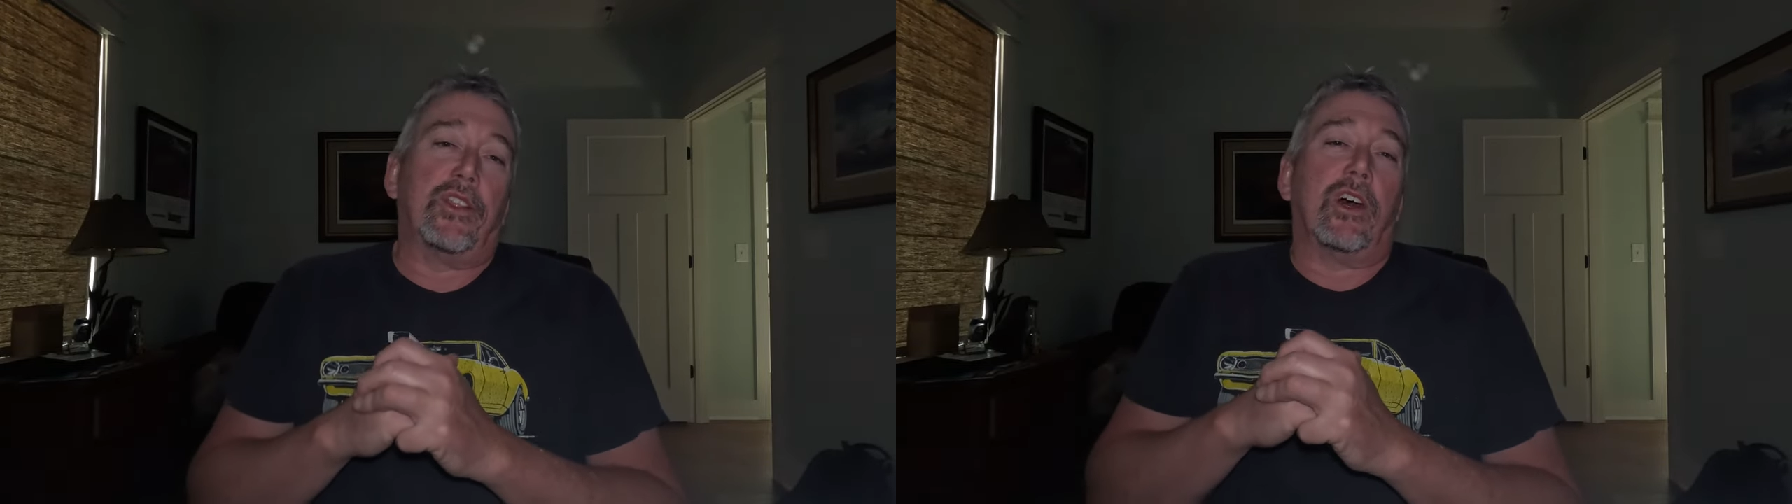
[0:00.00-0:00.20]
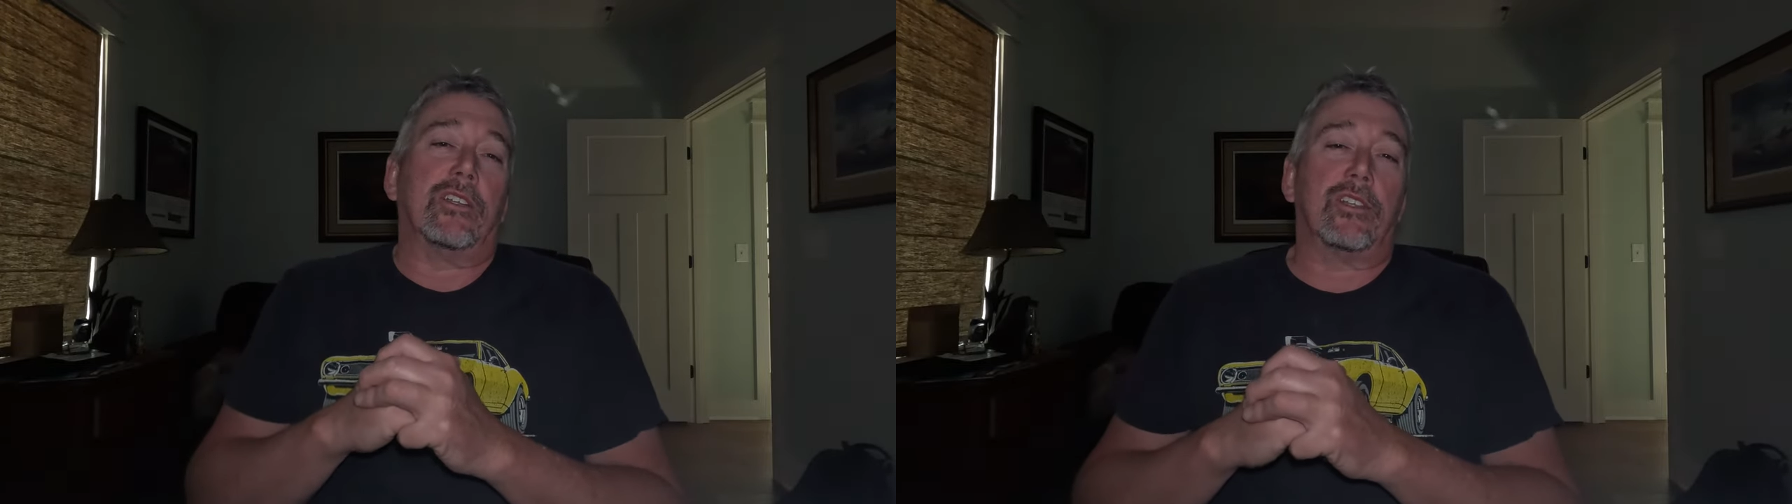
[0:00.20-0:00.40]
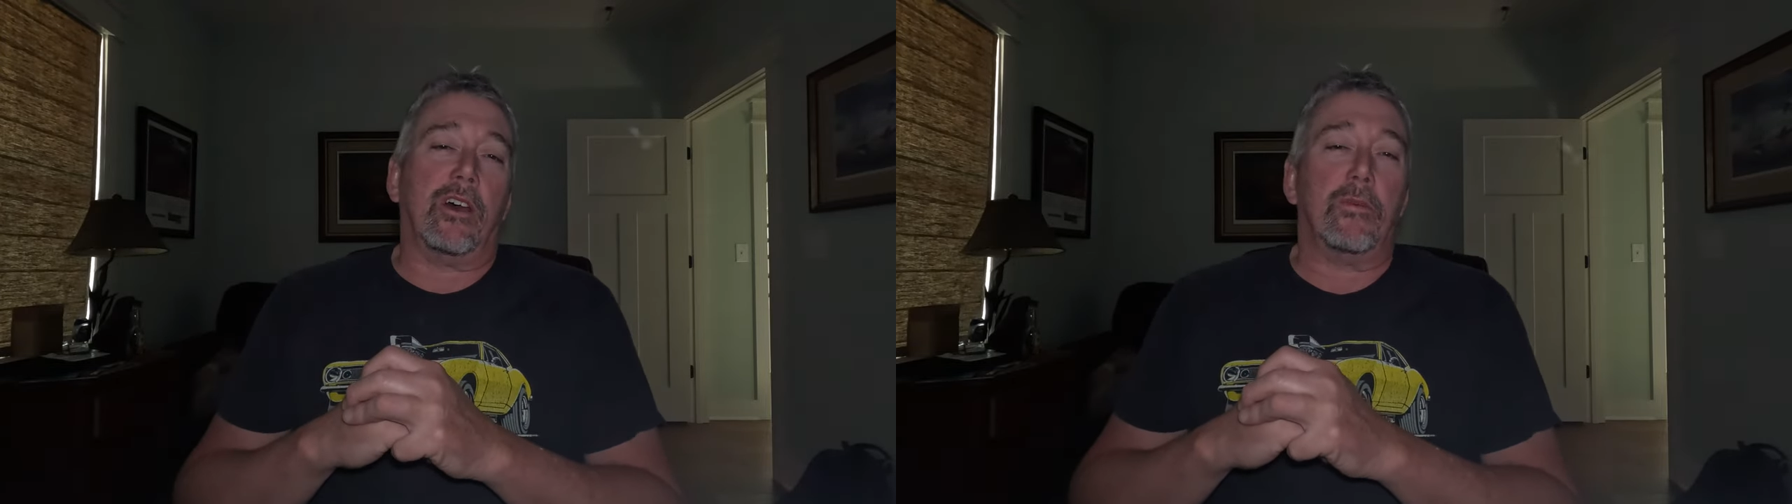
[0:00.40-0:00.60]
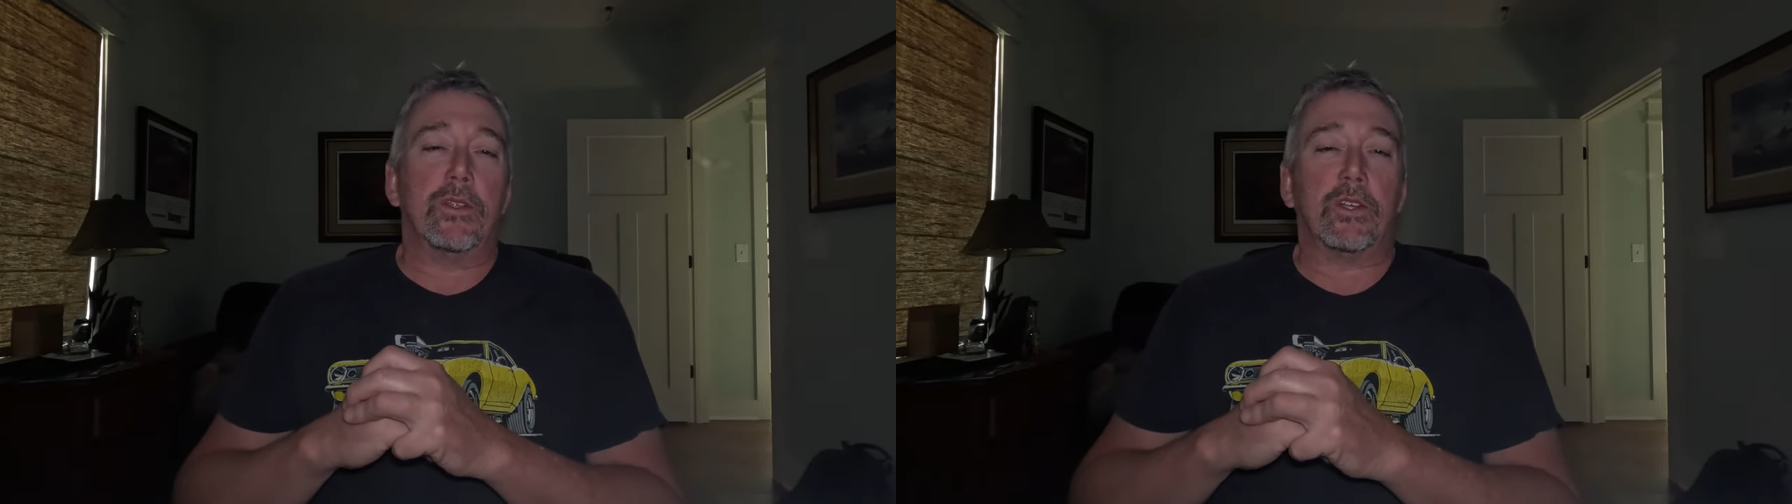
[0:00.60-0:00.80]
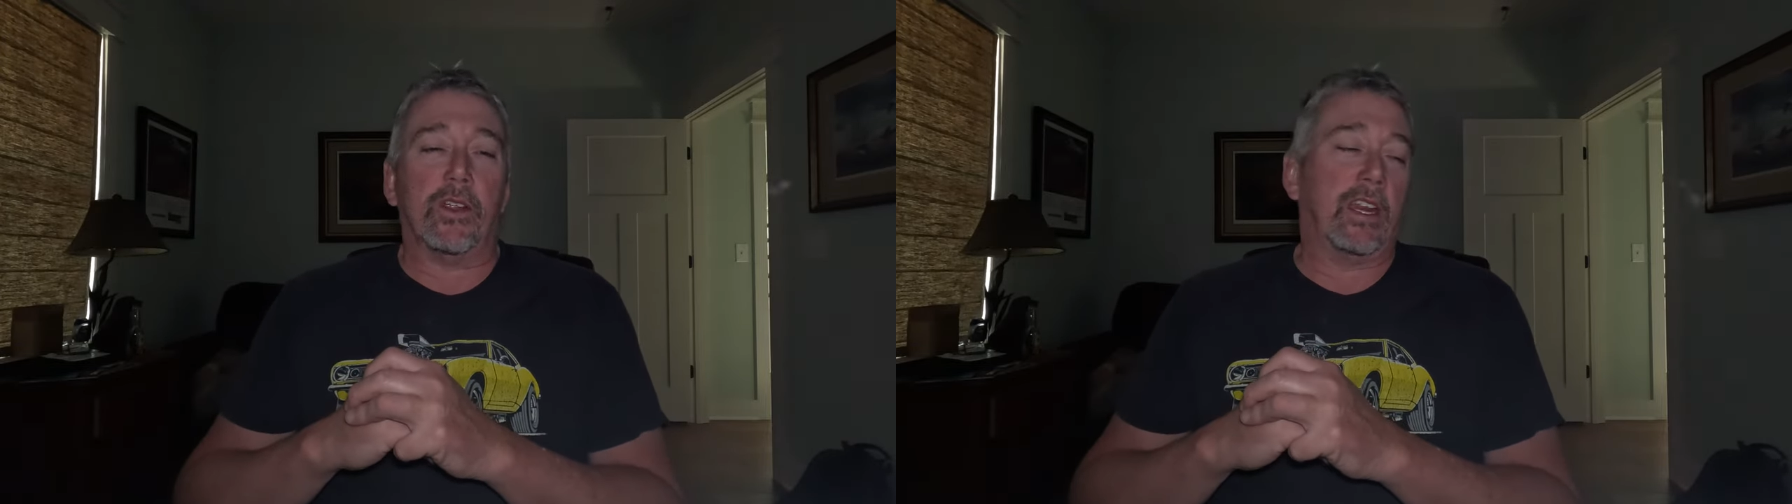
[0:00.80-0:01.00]
thought I saw a
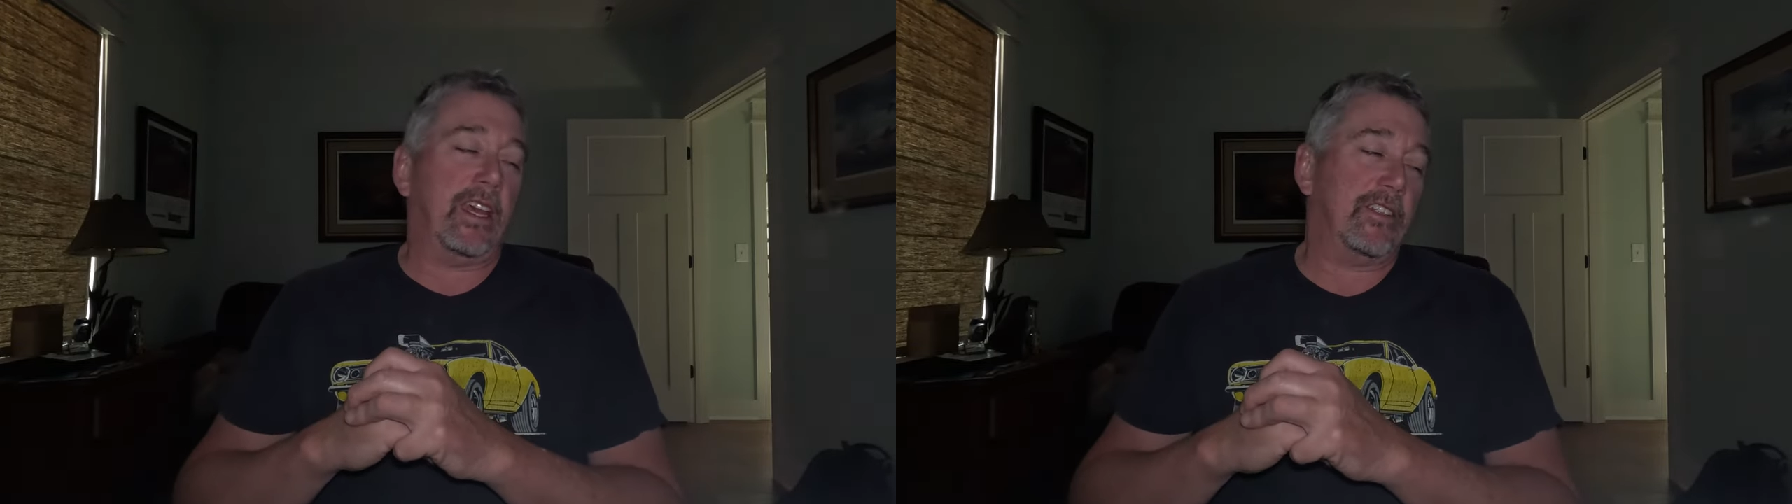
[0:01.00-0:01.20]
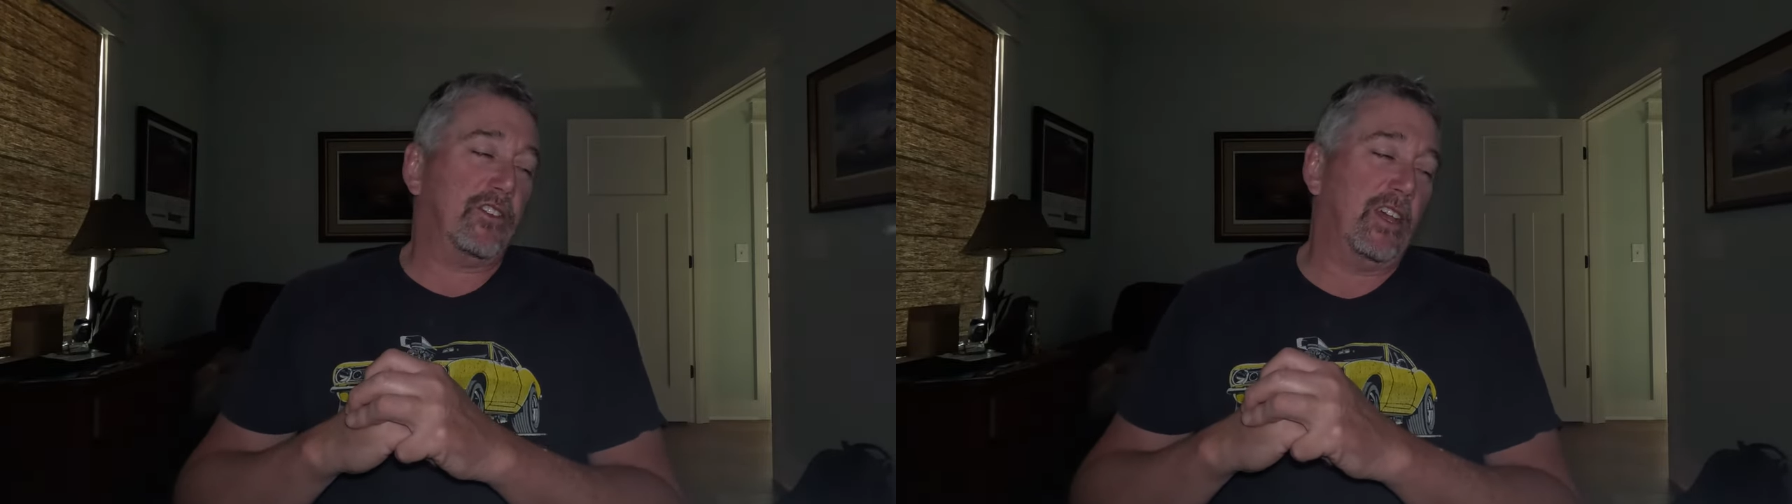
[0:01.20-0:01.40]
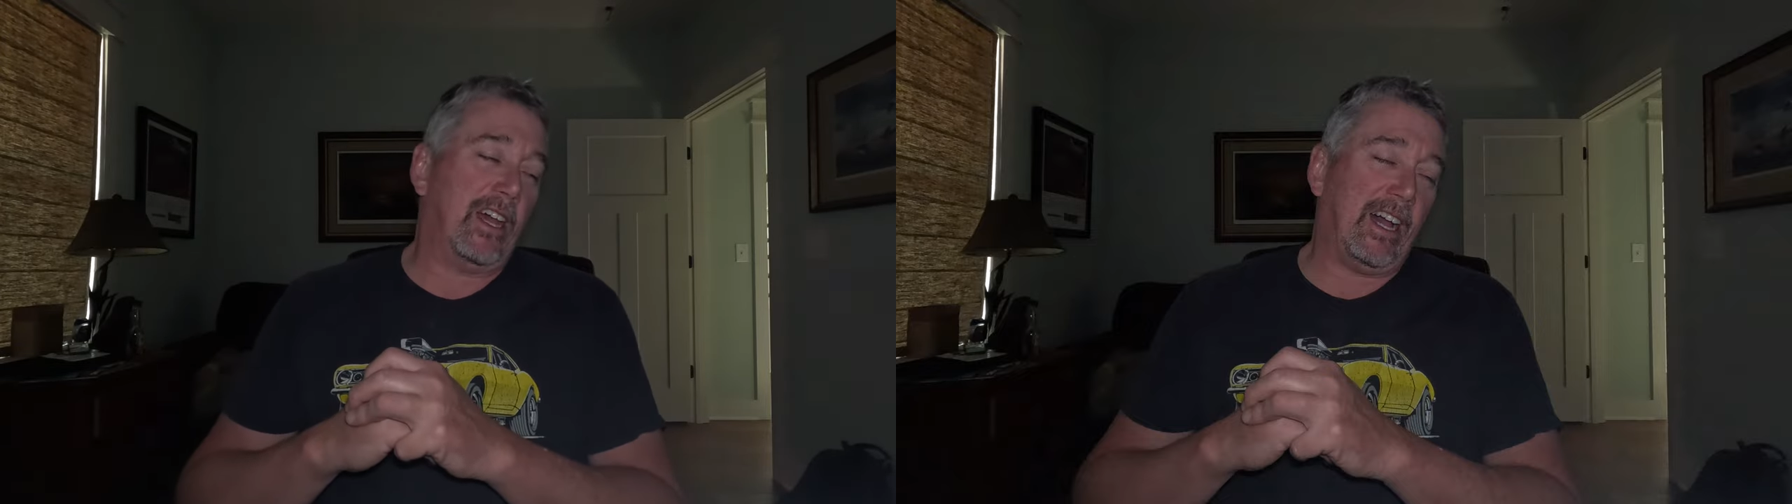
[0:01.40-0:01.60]
bunch of greenheads,